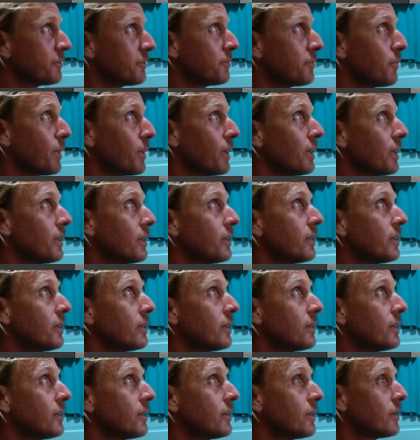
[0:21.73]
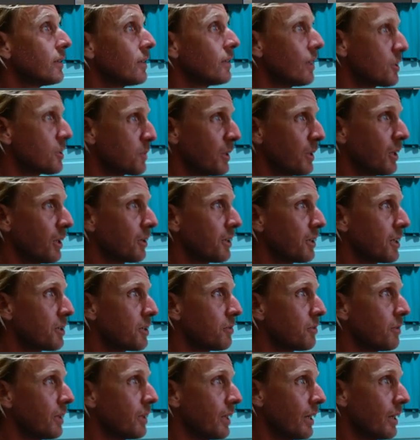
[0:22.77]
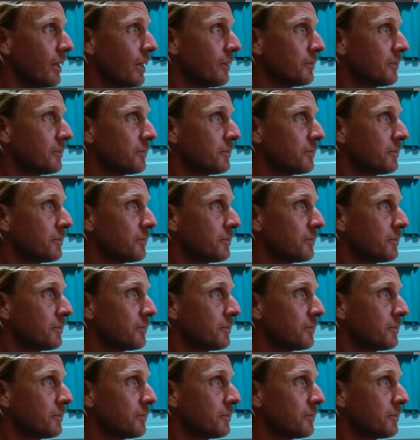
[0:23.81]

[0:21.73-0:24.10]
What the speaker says: but spent all day doing that.